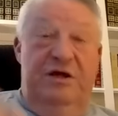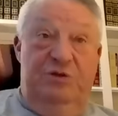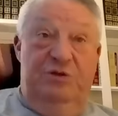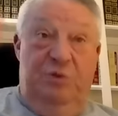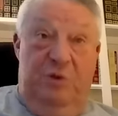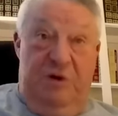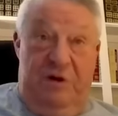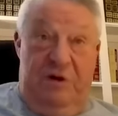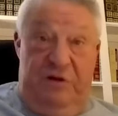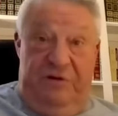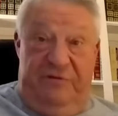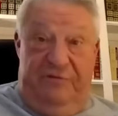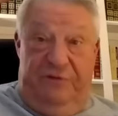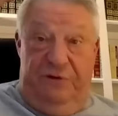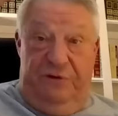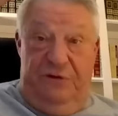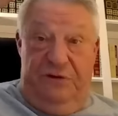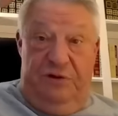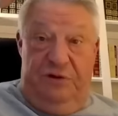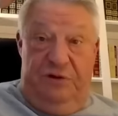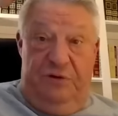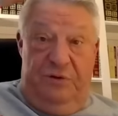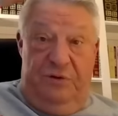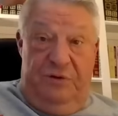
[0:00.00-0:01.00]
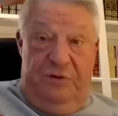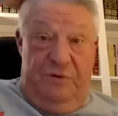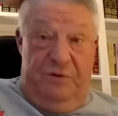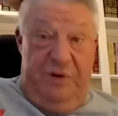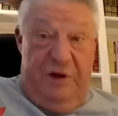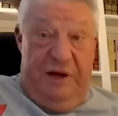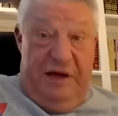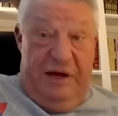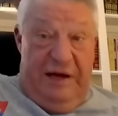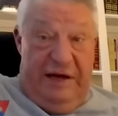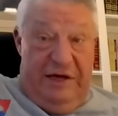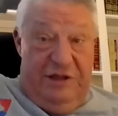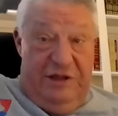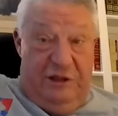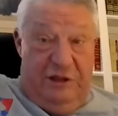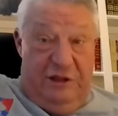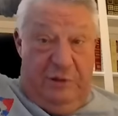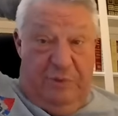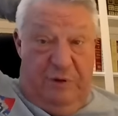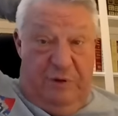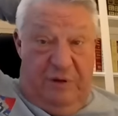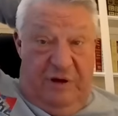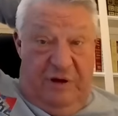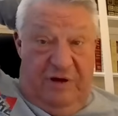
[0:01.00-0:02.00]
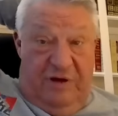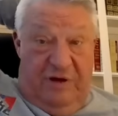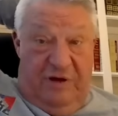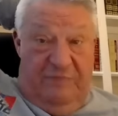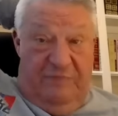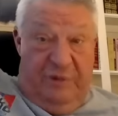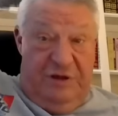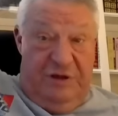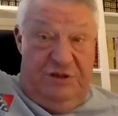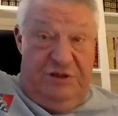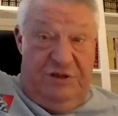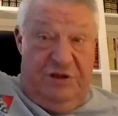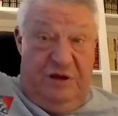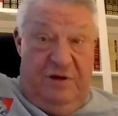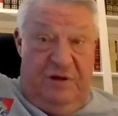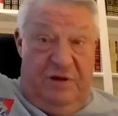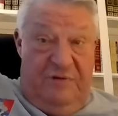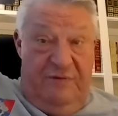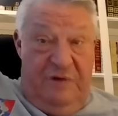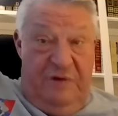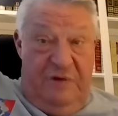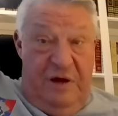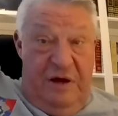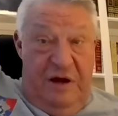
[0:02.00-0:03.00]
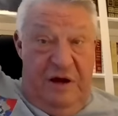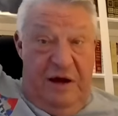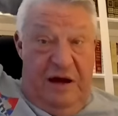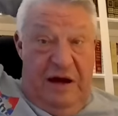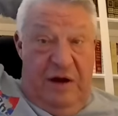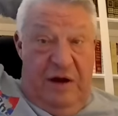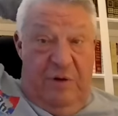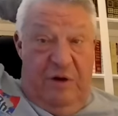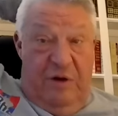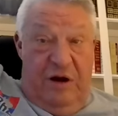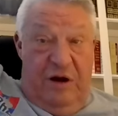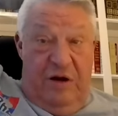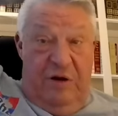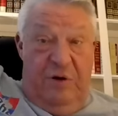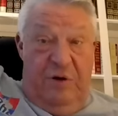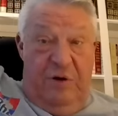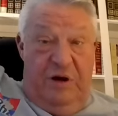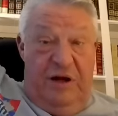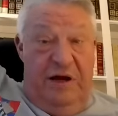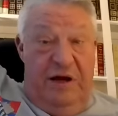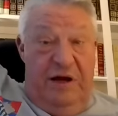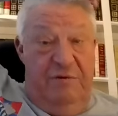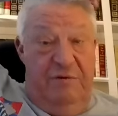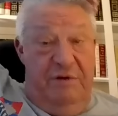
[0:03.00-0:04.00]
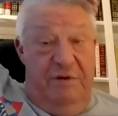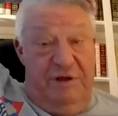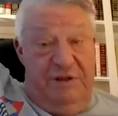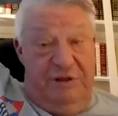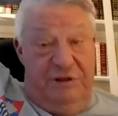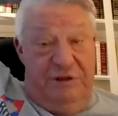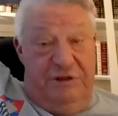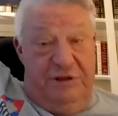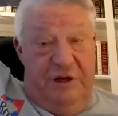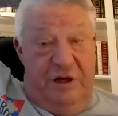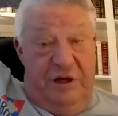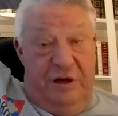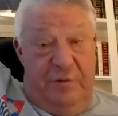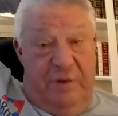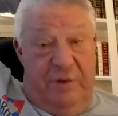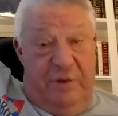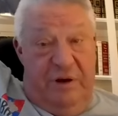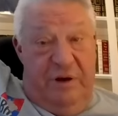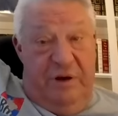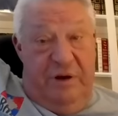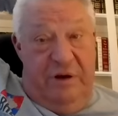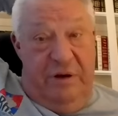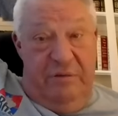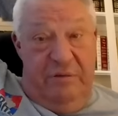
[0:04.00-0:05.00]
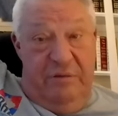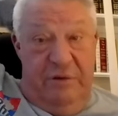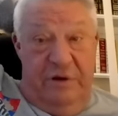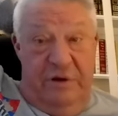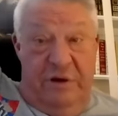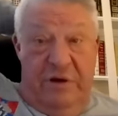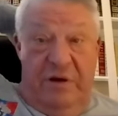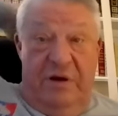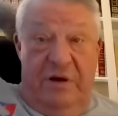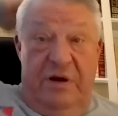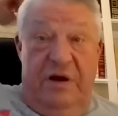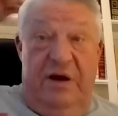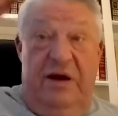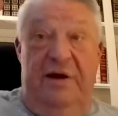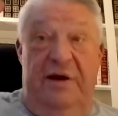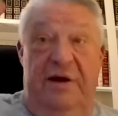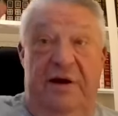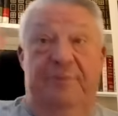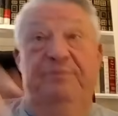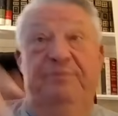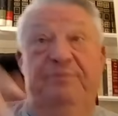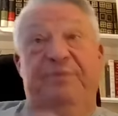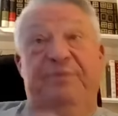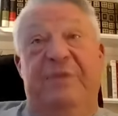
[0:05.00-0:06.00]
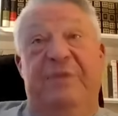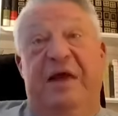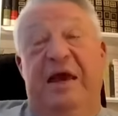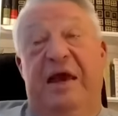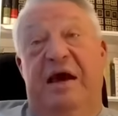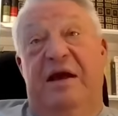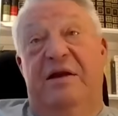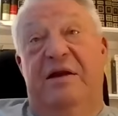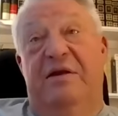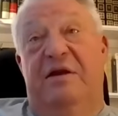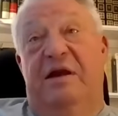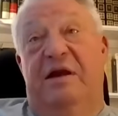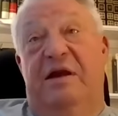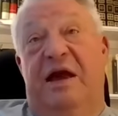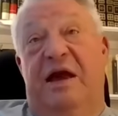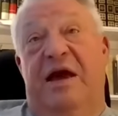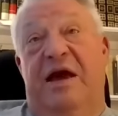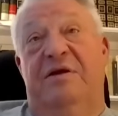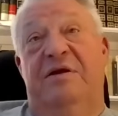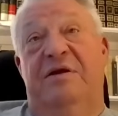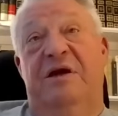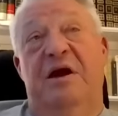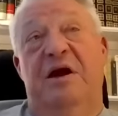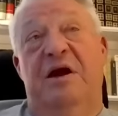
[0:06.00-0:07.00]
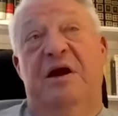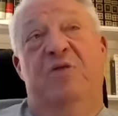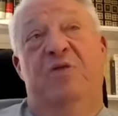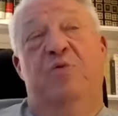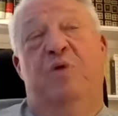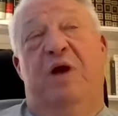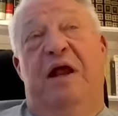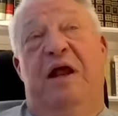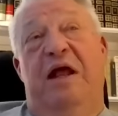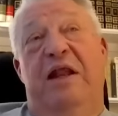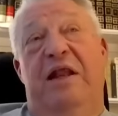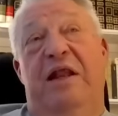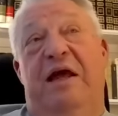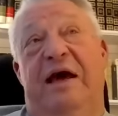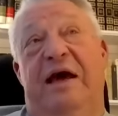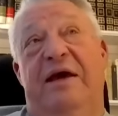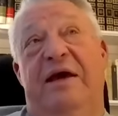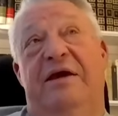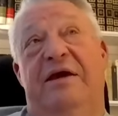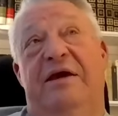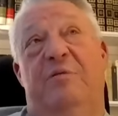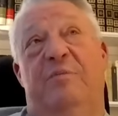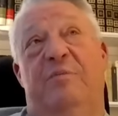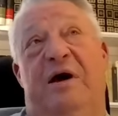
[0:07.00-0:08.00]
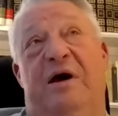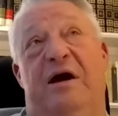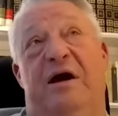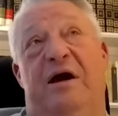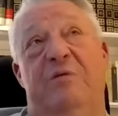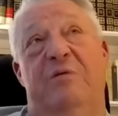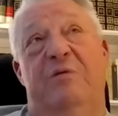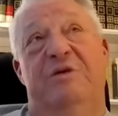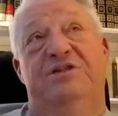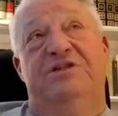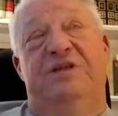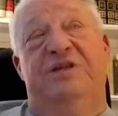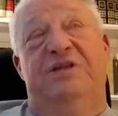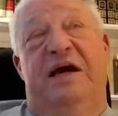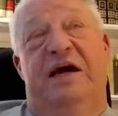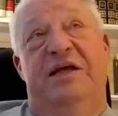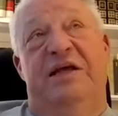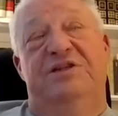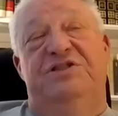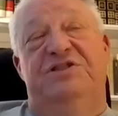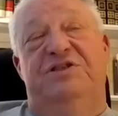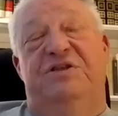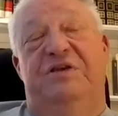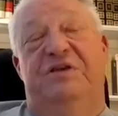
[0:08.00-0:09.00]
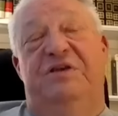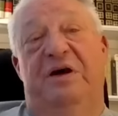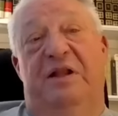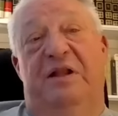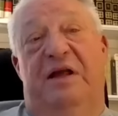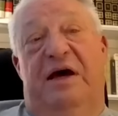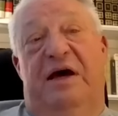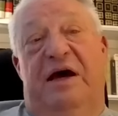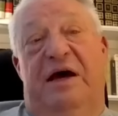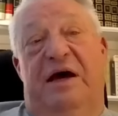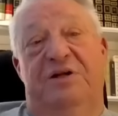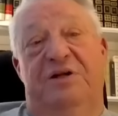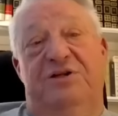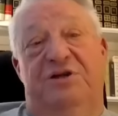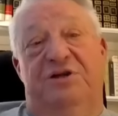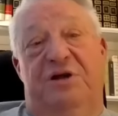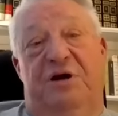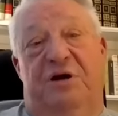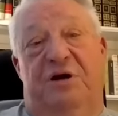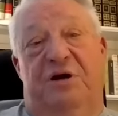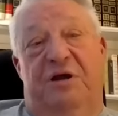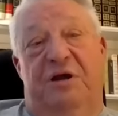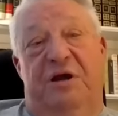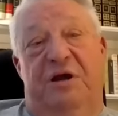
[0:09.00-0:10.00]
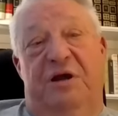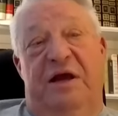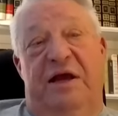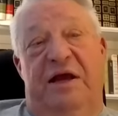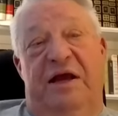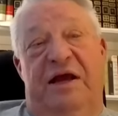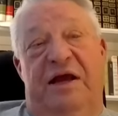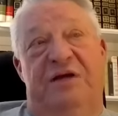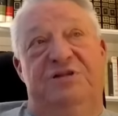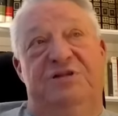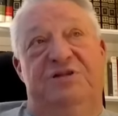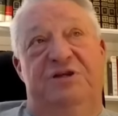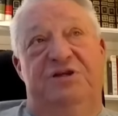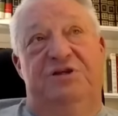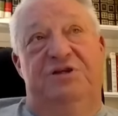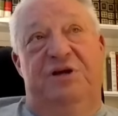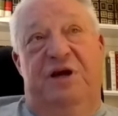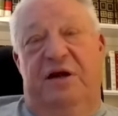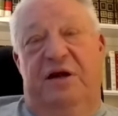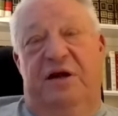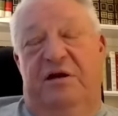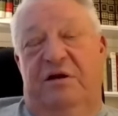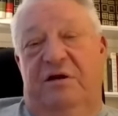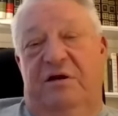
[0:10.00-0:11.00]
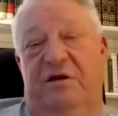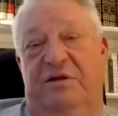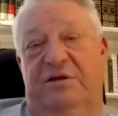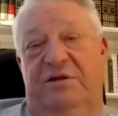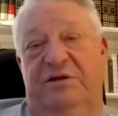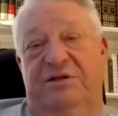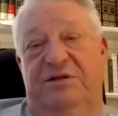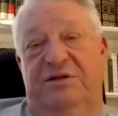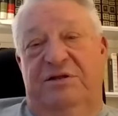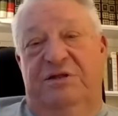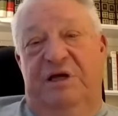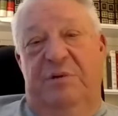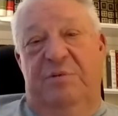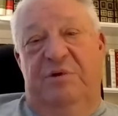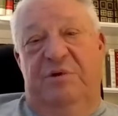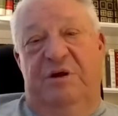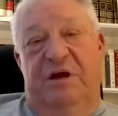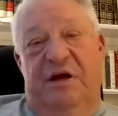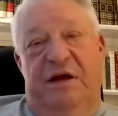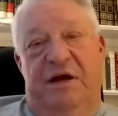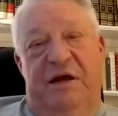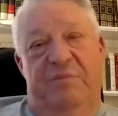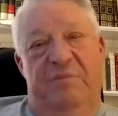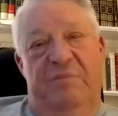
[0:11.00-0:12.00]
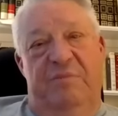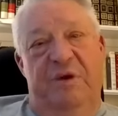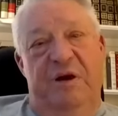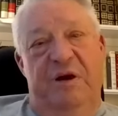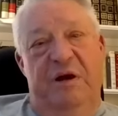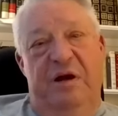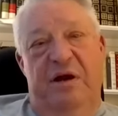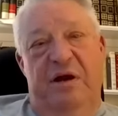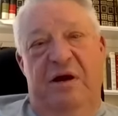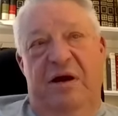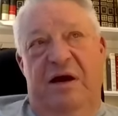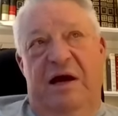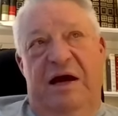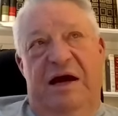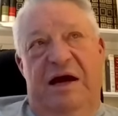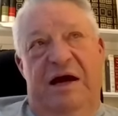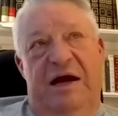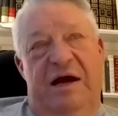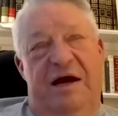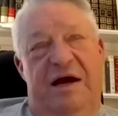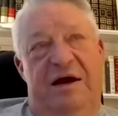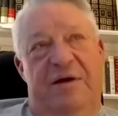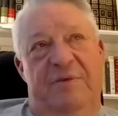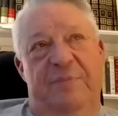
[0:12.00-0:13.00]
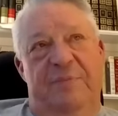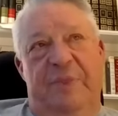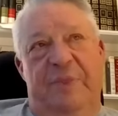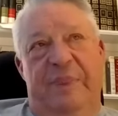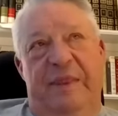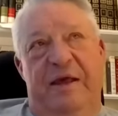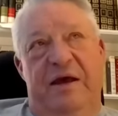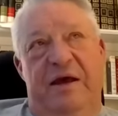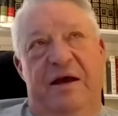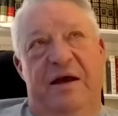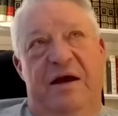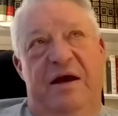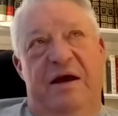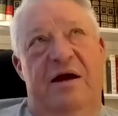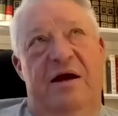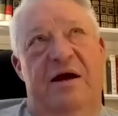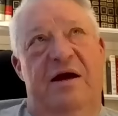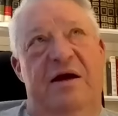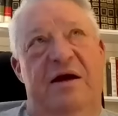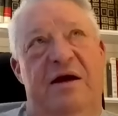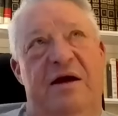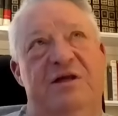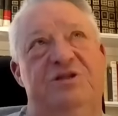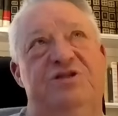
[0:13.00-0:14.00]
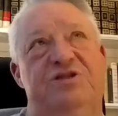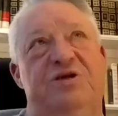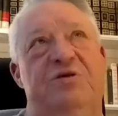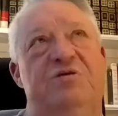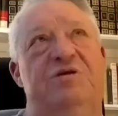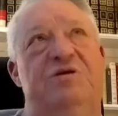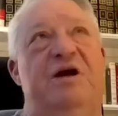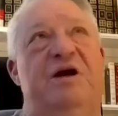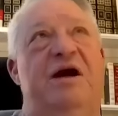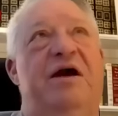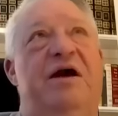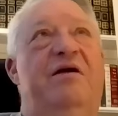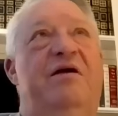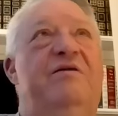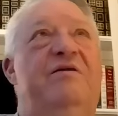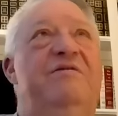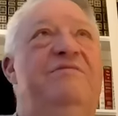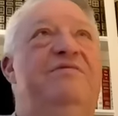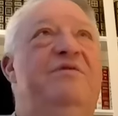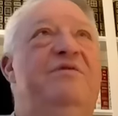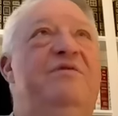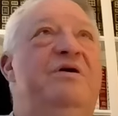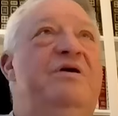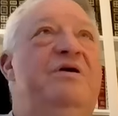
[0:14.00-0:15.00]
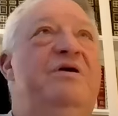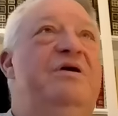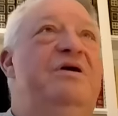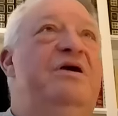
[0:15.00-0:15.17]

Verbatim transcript: he's one of the first two or three guys I pull off my shelf. I want to know what Hendrickson said about it. And what I like about him is that he's theological and exegetical at the same time. I get so tired of